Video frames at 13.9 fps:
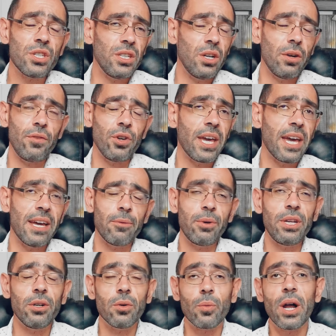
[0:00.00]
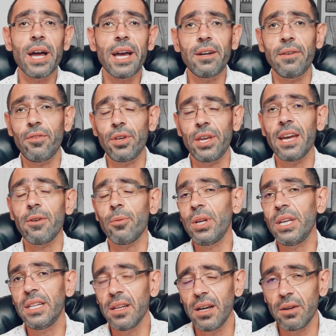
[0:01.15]
If you can't read or write, or if you can't
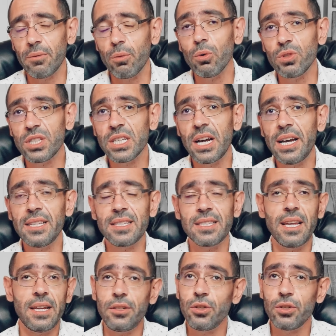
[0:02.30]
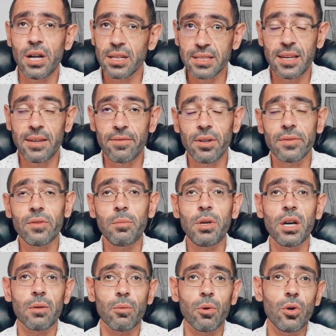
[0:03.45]
read road signs, then you're not safe enough to be
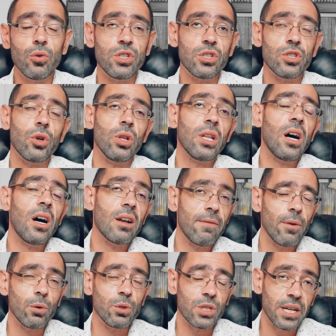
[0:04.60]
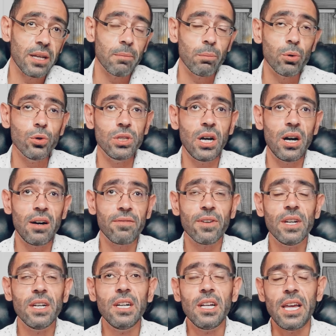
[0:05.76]
on the roads. And so a lot of folks are getting pulled
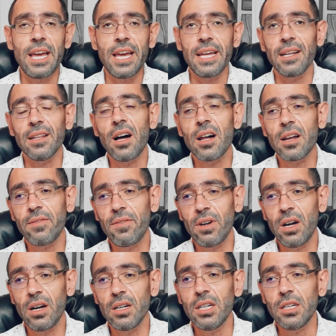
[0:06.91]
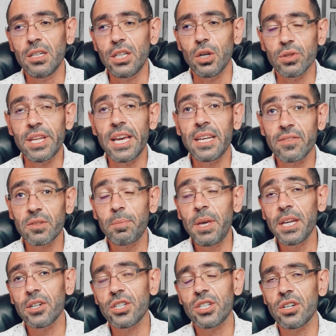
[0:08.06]
off, and a lot of native
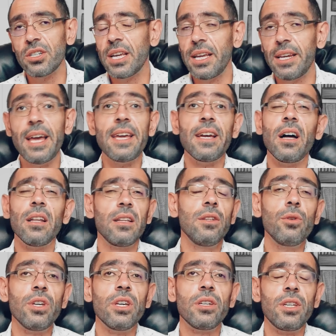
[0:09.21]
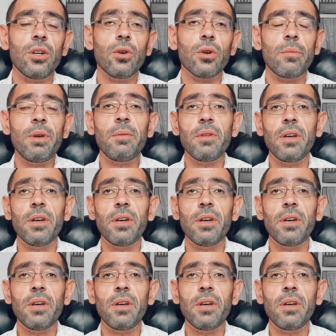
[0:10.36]
speakers are saying, hey, hallelujah, you know what I mean?